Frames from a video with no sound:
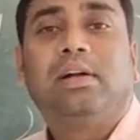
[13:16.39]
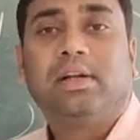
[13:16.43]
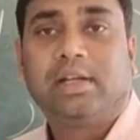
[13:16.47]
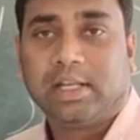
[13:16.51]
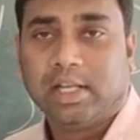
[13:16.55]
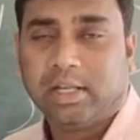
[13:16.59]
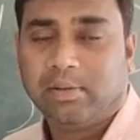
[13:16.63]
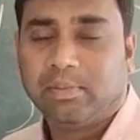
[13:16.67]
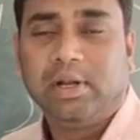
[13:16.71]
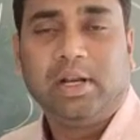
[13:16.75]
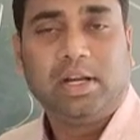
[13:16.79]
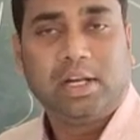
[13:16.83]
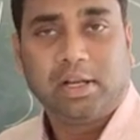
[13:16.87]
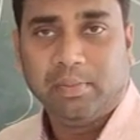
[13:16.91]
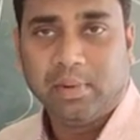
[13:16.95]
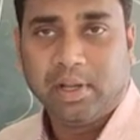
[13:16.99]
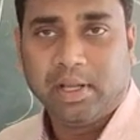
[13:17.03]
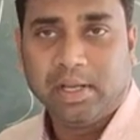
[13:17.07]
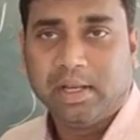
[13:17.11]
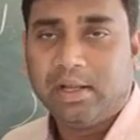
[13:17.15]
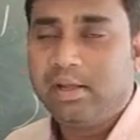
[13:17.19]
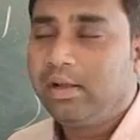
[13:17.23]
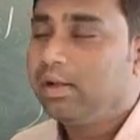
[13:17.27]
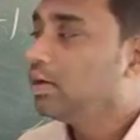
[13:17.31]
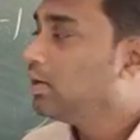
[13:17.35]
table
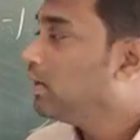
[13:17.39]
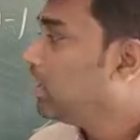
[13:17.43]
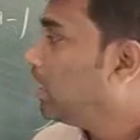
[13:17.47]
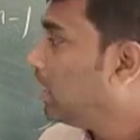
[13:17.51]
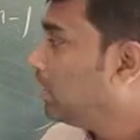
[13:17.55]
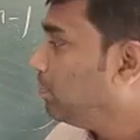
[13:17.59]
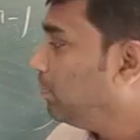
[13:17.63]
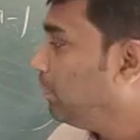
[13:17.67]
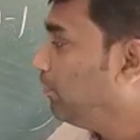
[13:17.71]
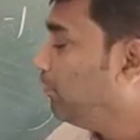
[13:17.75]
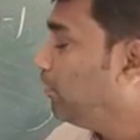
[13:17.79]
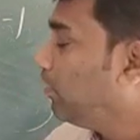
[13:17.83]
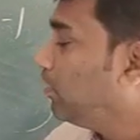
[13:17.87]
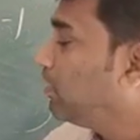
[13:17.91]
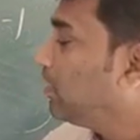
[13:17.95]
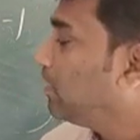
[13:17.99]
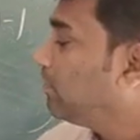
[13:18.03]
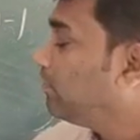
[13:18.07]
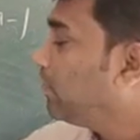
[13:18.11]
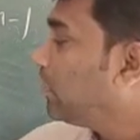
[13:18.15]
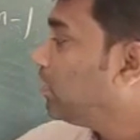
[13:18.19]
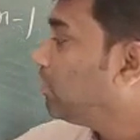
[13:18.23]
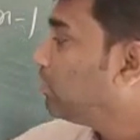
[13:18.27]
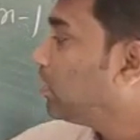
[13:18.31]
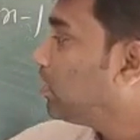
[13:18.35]
remaining, and before
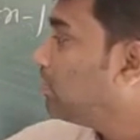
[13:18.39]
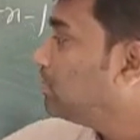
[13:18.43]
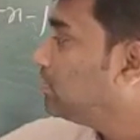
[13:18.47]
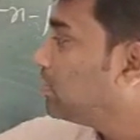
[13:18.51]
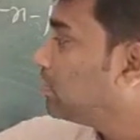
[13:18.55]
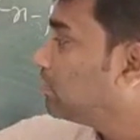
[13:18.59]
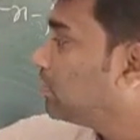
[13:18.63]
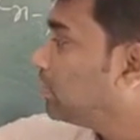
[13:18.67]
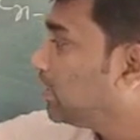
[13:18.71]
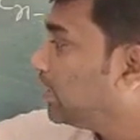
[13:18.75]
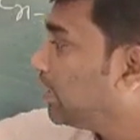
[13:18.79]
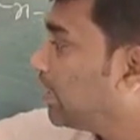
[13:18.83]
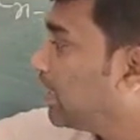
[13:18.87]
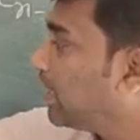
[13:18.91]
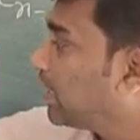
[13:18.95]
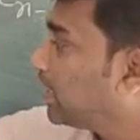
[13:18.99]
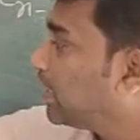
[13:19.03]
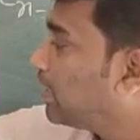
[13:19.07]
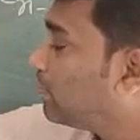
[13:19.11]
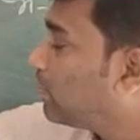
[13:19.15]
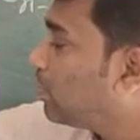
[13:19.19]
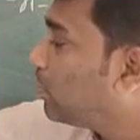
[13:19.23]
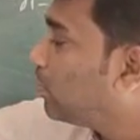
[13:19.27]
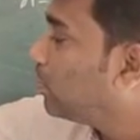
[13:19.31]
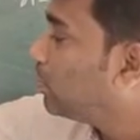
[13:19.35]
that we have to observe the
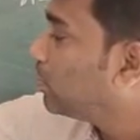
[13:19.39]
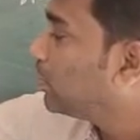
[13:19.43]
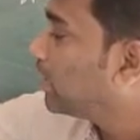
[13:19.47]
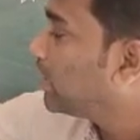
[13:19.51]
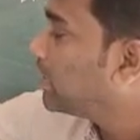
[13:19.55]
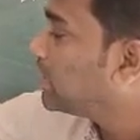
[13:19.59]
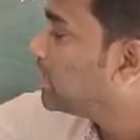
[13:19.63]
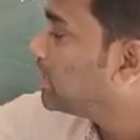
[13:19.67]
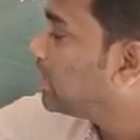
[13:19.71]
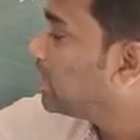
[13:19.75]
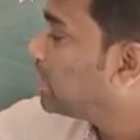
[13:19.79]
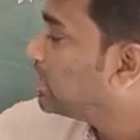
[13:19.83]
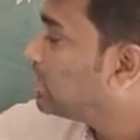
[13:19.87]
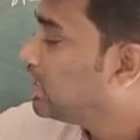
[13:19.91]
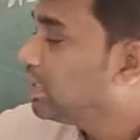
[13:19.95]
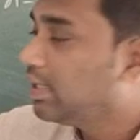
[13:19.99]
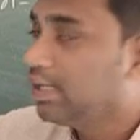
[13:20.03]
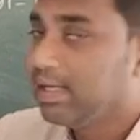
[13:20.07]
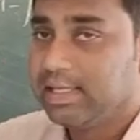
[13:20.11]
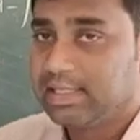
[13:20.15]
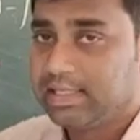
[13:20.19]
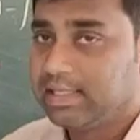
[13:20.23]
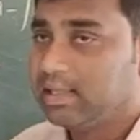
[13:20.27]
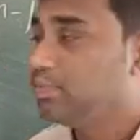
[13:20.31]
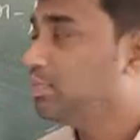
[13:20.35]
diagram about SAC
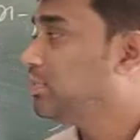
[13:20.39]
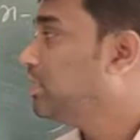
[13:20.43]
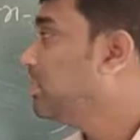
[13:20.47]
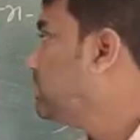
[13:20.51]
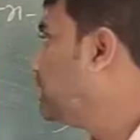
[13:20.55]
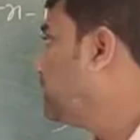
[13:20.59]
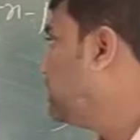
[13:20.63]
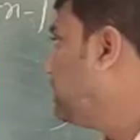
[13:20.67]
and SMC.